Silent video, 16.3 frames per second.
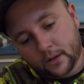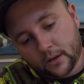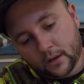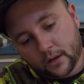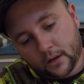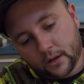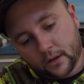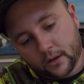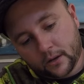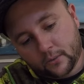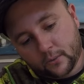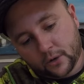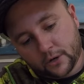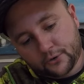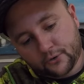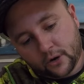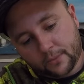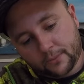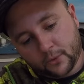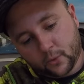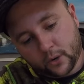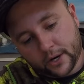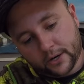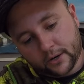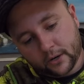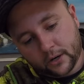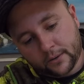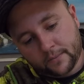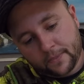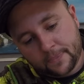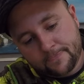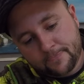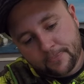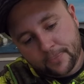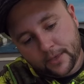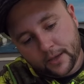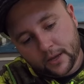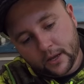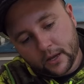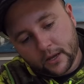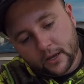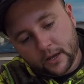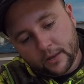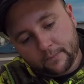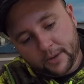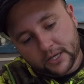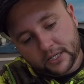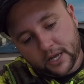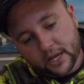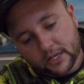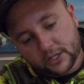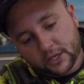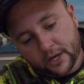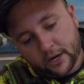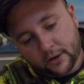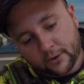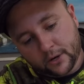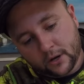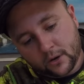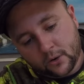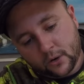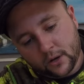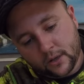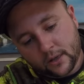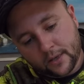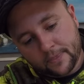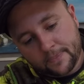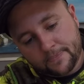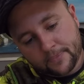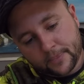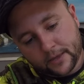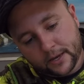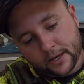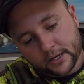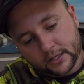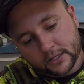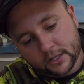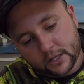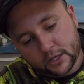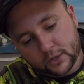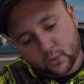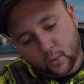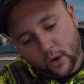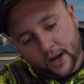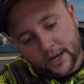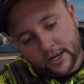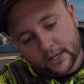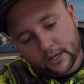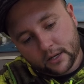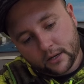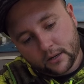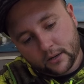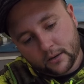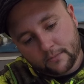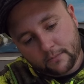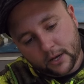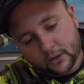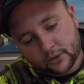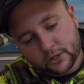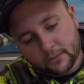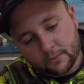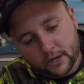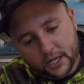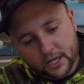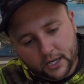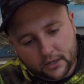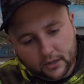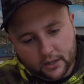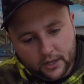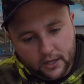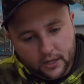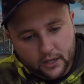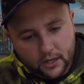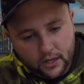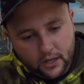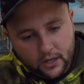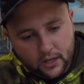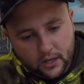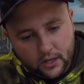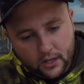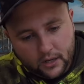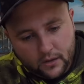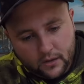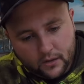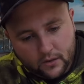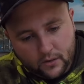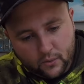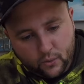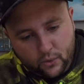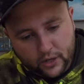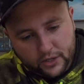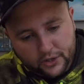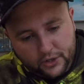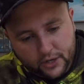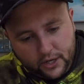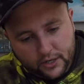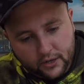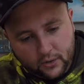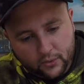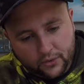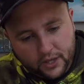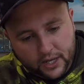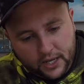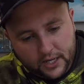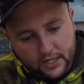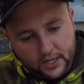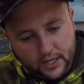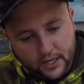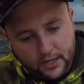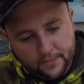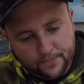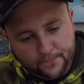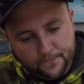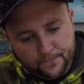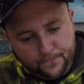and we're going to drop the white on. And best case scenario is this white melts immediately, which I don't think it did.